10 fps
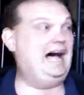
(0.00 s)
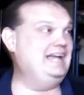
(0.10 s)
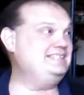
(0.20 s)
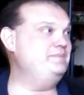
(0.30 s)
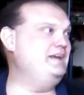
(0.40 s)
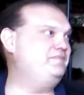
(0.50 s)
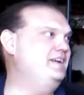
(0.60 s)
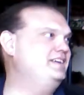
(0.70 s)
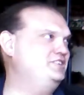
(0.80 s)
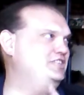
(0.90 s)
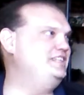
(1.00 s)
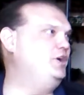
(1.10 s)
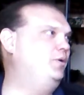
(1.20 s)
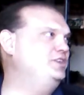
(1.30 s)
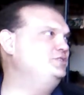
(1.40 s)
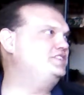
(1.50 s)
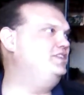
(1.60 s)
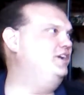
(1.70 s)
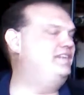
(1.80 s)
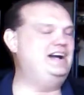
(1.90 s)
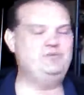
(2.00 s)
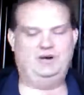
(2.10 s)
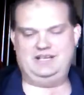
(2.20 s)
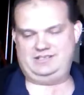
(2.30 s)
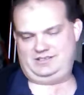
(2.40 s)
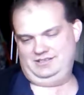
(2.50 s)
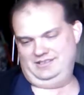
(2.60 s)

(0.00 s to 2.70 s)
I did make fun because you didn't know where UC Irvine was,